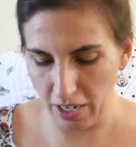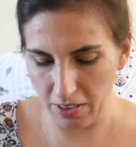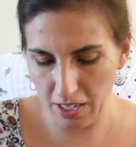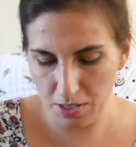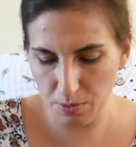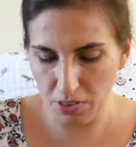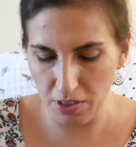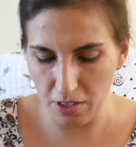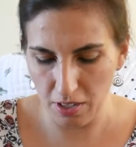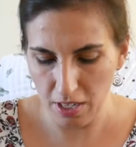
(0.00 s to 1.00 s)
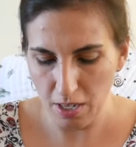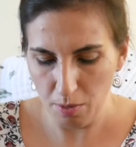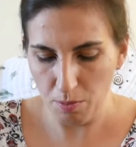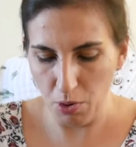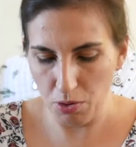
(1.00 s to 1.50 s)
And that's with
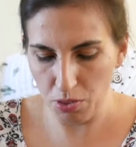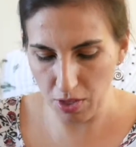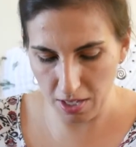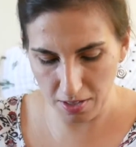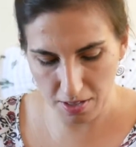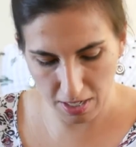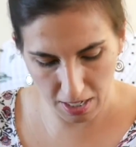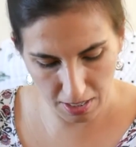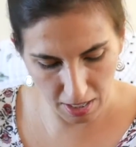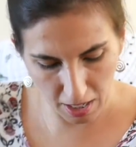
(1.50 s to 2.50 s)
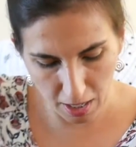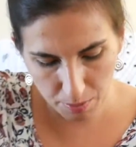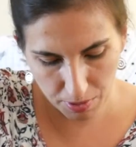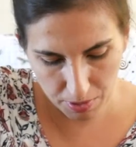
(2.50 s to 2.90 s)
both things standing up.